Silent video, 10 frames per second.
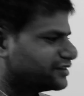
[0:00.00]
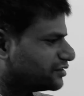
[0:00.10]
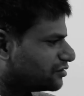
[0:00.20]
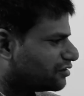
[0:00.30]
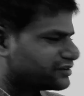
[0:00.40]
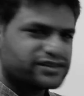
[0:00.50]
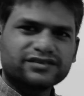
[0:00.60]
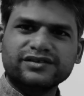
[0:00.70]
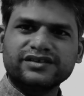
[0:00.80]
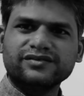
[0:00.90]

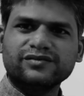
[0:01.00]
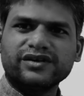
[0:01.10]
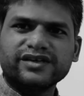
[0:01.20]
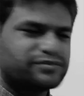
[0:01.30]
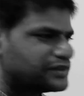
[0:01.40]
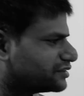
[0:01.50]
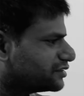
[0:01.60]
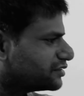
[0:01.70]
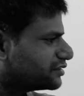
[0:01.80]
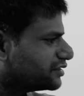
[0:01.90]
context switching, what happens
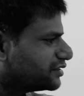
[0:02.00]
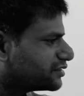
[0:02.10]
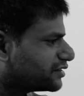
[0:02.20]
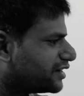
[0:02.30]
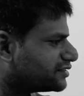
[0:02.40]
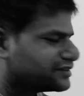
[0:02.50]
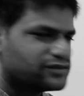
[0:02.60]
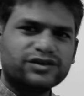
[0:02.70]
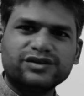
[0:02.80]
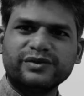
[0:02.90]
is its cache is
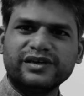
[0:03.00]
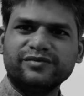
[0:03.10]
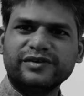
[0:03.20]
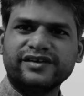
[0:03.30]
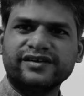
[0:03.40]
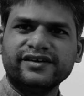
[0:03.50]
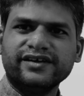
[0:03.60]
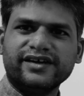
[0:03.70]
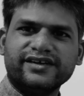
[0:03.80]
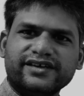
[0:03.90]
going to be limited,
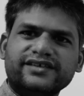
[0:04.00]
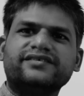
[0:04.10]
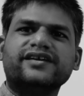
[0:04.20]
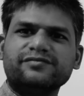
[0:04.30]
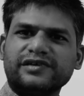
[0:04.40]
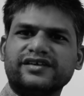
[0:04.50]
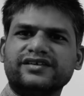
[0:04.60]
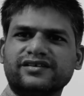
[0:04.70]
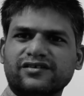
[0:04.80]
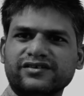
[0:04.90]
and each time it
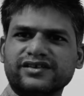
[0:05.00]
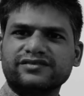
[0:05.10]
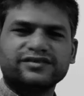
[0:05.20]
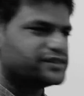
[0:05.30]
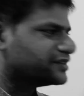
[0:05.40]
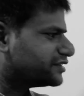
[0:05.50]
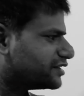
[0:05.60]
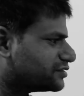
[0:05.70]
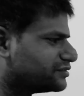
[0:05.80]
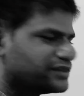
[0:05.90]
does context switching, it
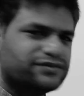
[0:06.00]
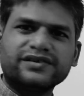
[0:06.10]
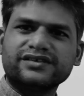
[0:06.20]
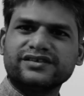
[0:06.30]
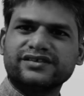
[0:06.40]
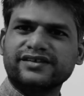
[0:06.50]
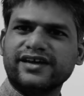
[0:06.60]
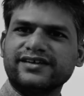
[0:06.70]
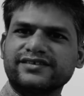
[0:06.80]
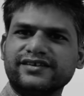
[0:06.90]
has to refresh its
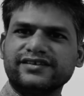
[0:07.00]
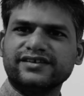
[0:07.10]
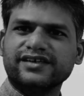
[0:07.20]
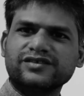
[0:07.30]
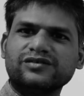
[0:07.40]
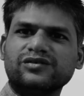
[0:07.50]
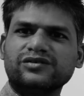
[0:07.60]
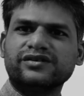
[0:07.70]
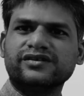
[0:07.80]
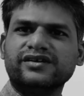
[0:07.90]
cache, and it has to
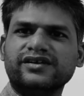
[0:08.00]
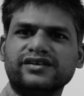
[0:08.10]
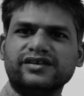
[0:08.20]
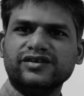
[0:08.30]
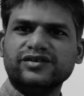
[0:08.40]
load the